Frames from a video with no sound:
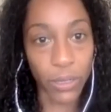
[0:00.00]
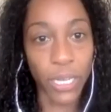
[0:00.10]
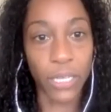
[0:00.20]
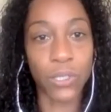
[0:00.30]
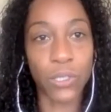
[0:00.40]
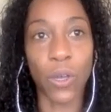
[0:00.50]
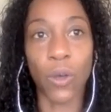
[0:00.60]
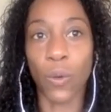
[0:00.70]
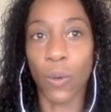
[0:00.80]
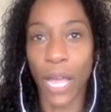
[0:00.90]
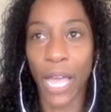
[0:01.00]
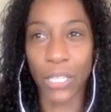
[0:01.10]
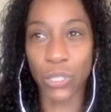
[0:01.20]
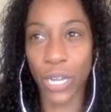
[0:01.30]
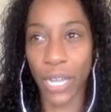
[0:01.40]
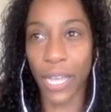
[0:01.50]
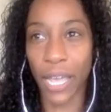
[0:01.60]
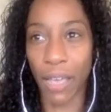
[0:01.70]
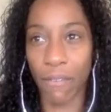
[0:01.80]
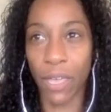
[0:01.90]
And so try to
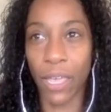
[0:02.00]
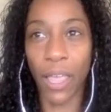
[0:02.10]
have a